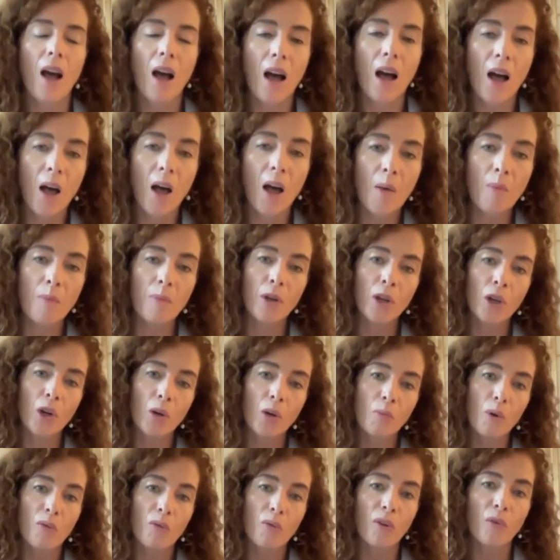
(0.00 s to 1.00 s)

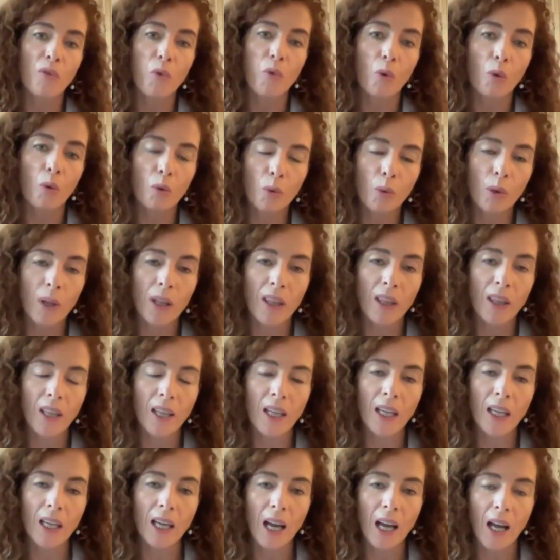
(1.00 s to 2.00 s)
moving forward with
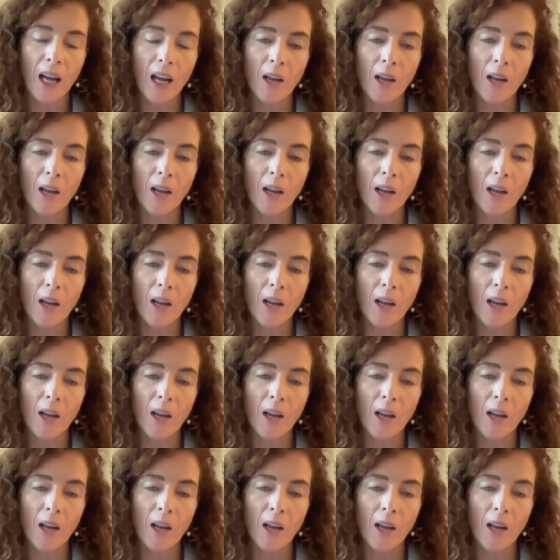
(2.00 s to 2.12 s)
the